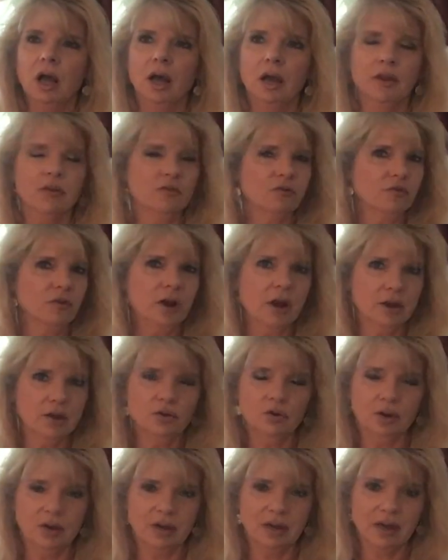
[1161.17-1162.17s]
It's fine.
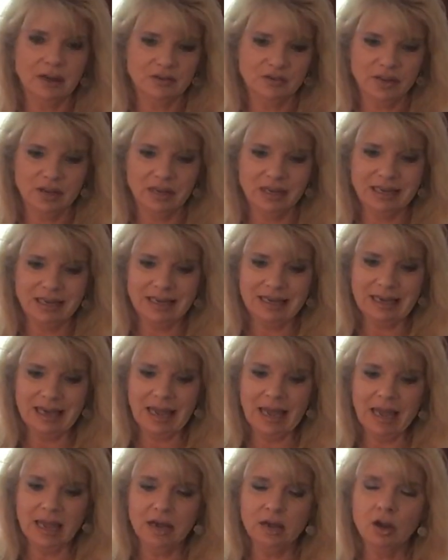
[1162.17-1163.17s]
You can ask it
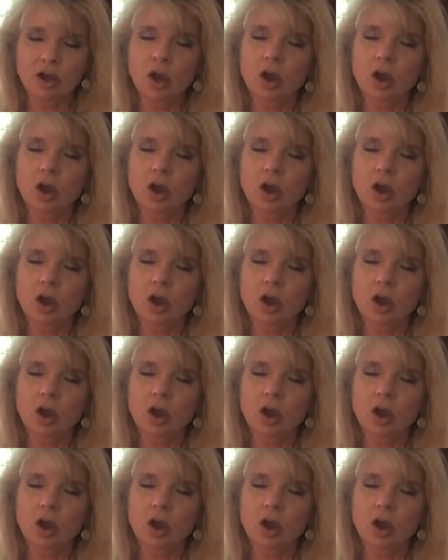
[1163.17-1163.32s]
again,